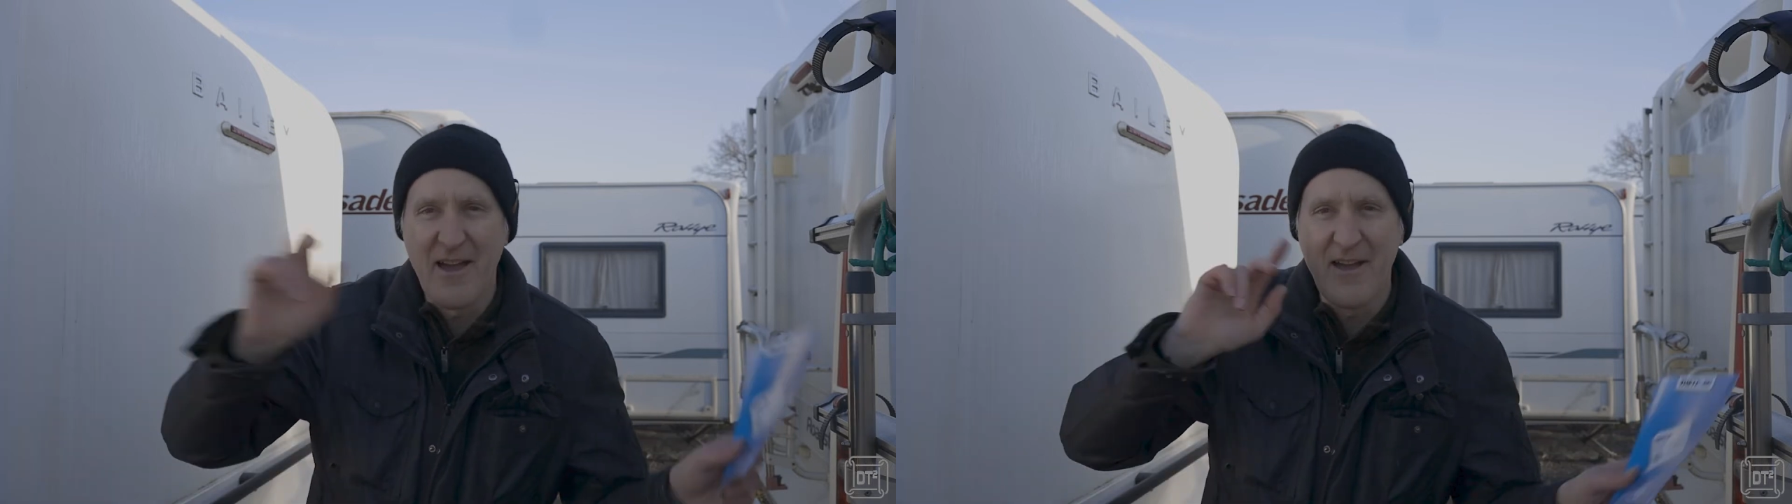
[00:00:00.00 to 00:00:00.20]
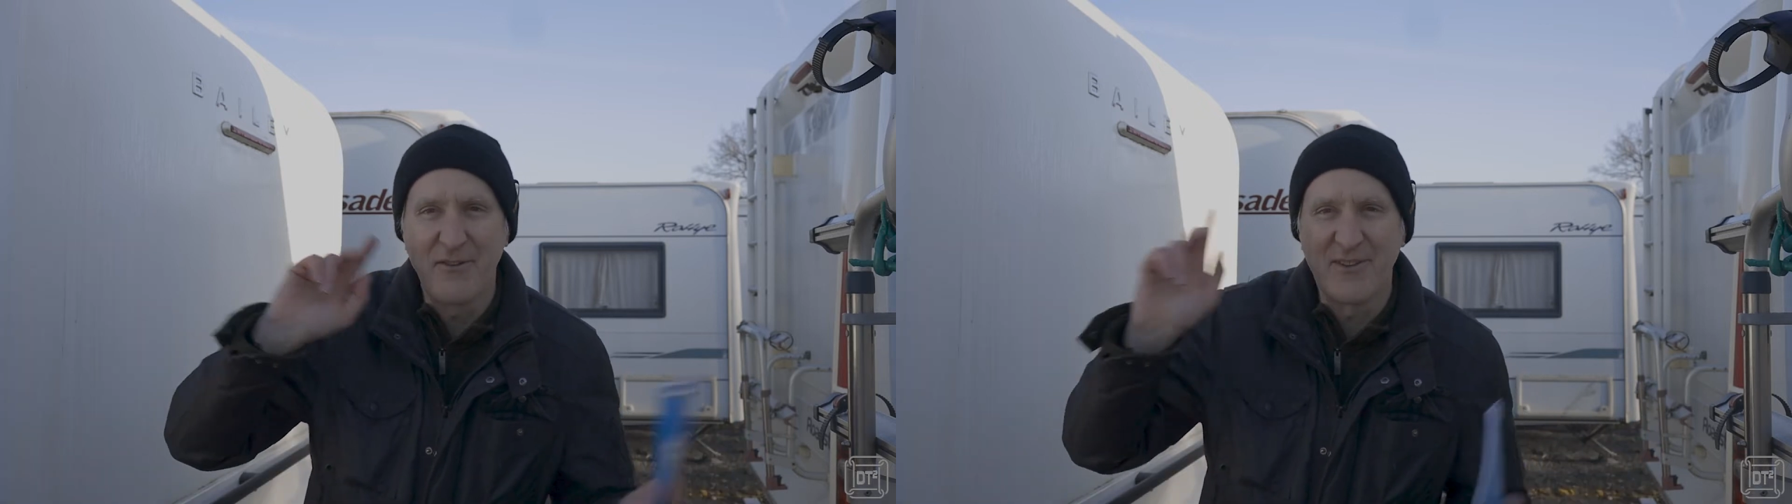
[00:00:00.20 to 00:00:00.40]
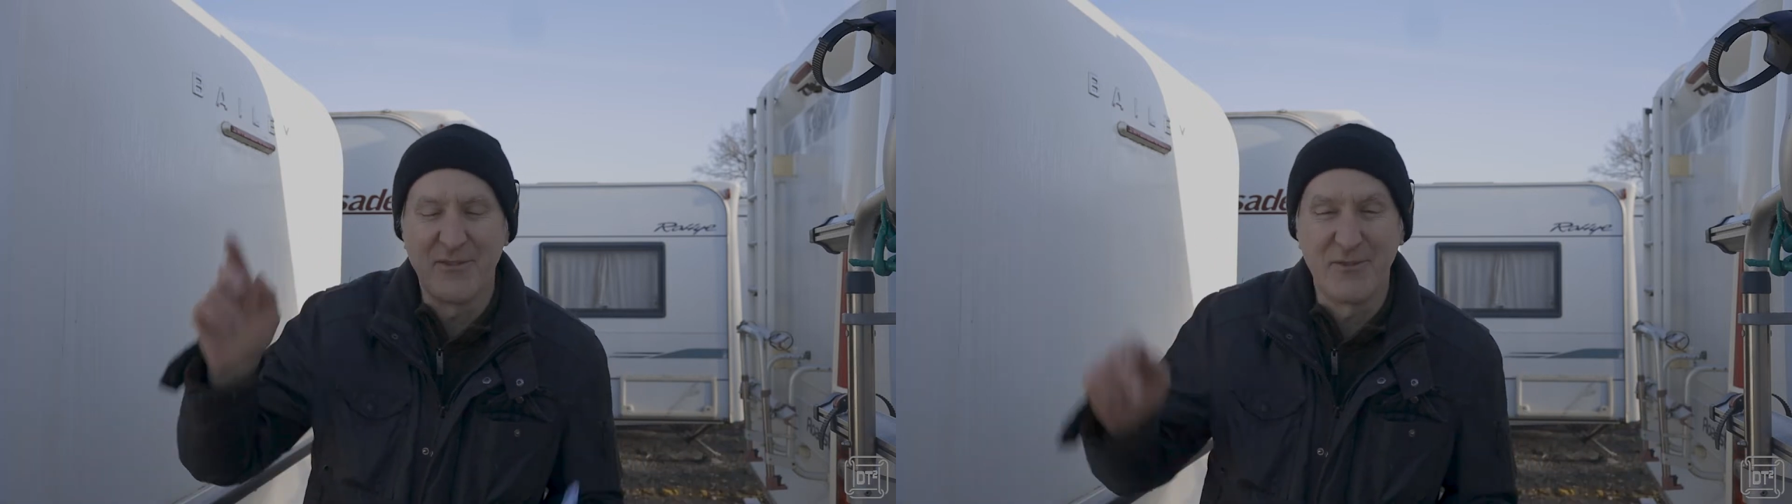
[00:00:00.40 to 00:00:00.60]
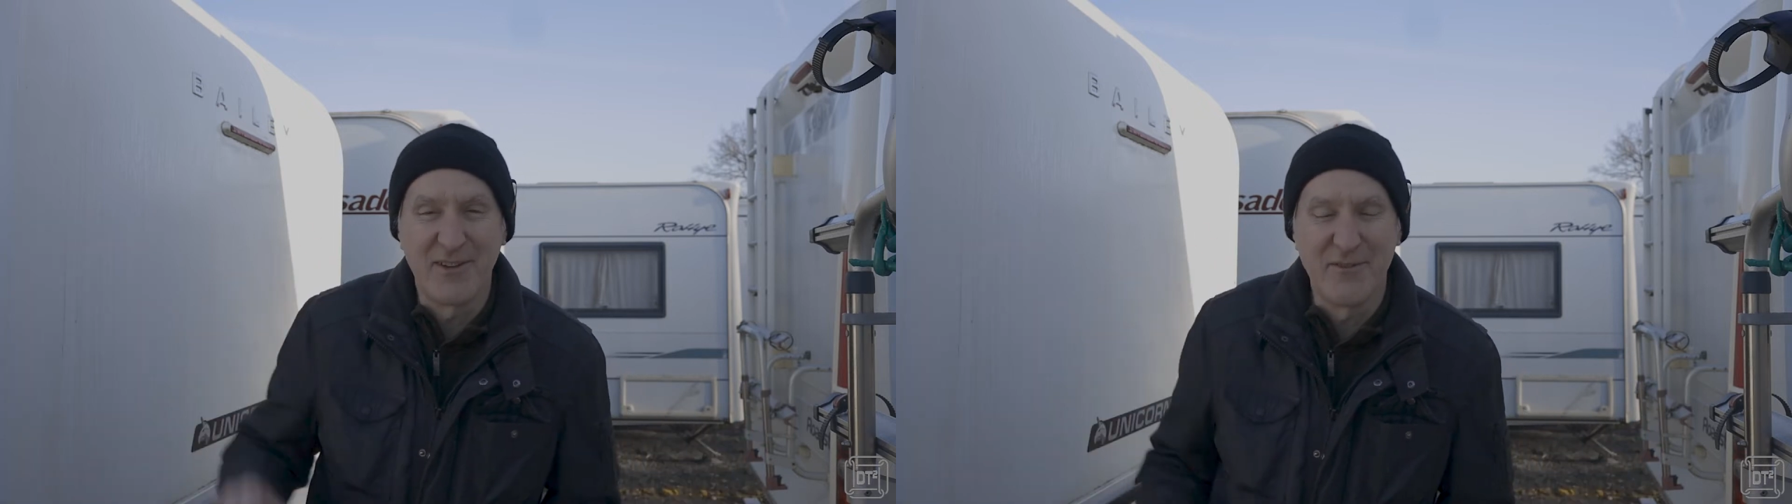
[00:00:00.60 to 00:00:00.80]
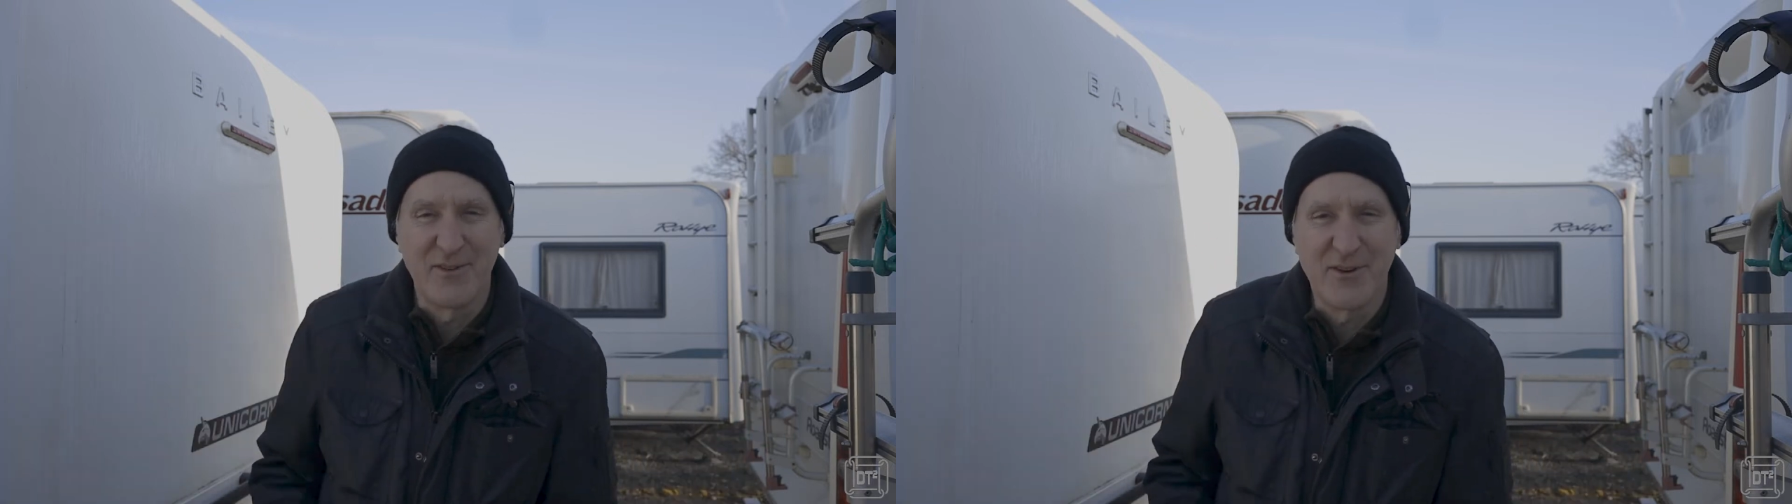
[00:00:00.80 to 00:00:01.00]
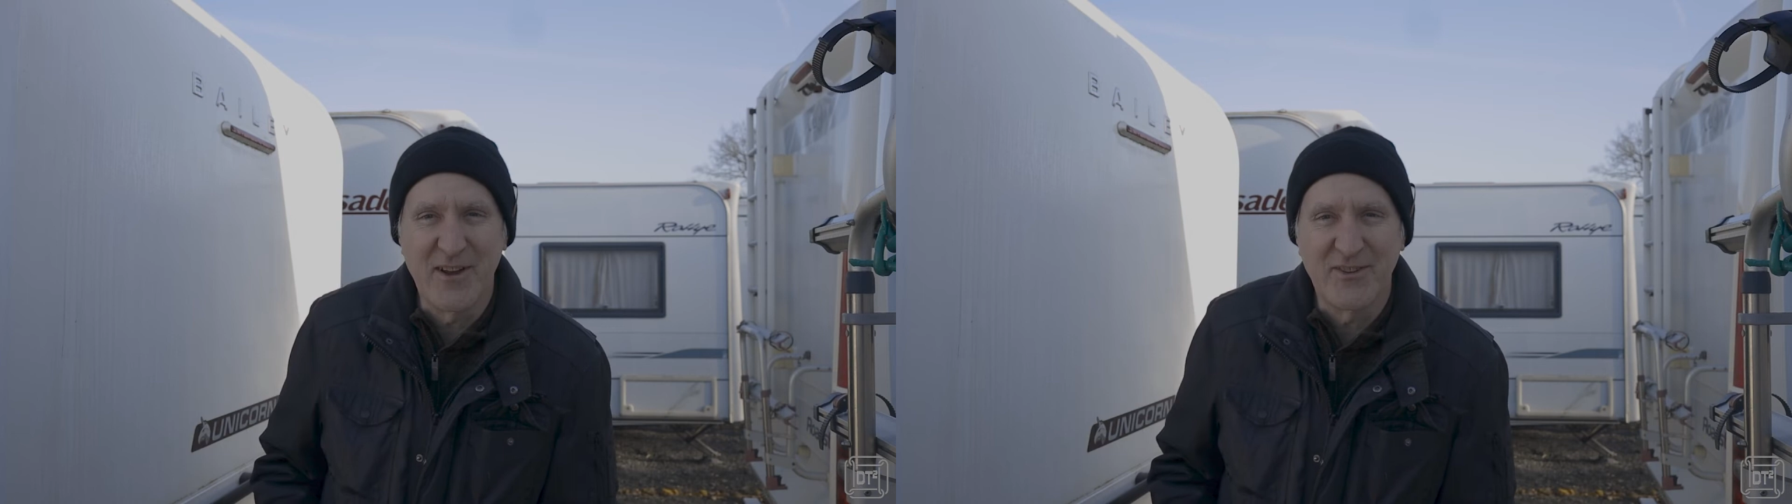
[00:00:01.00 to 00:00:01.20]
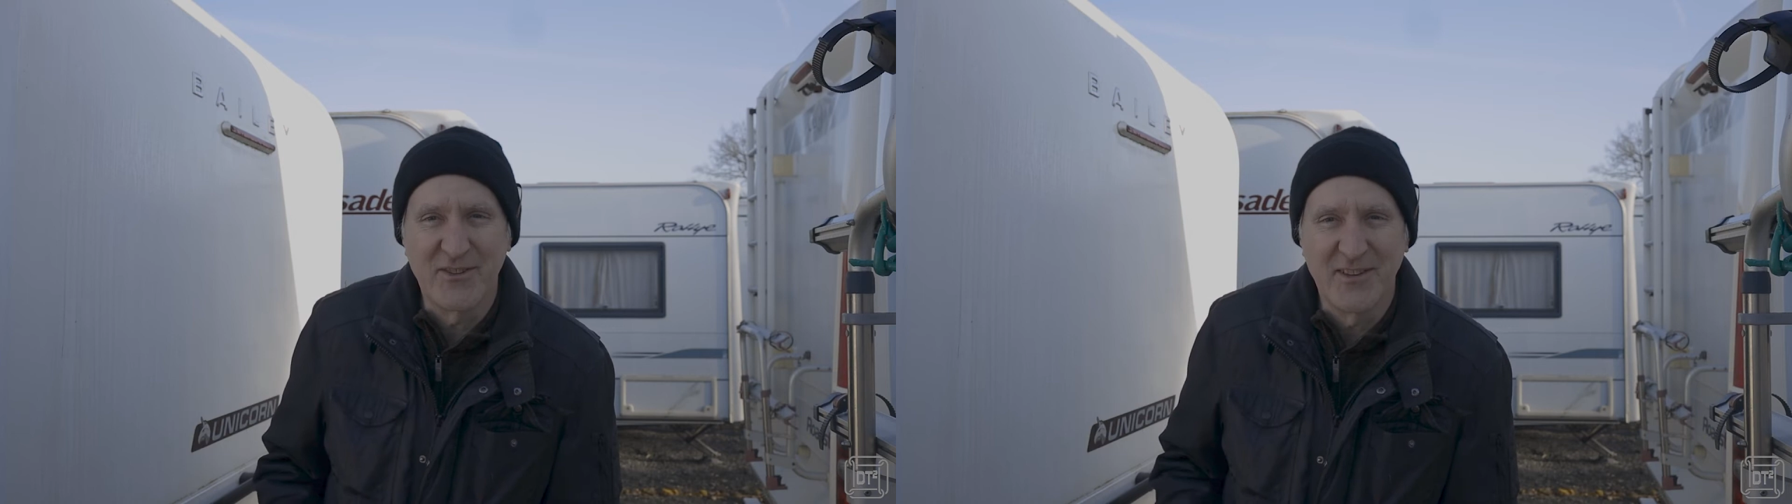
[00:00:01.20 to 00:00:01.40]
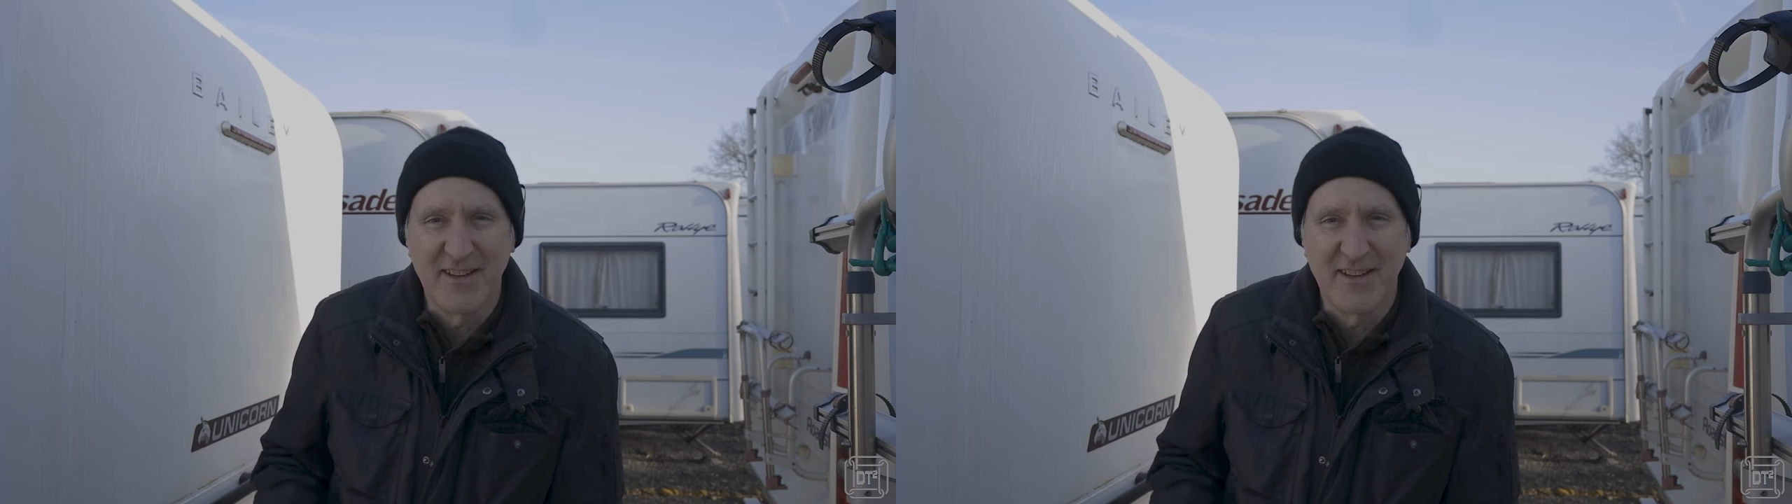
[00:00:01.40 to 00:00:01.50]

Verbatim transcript: every different direction,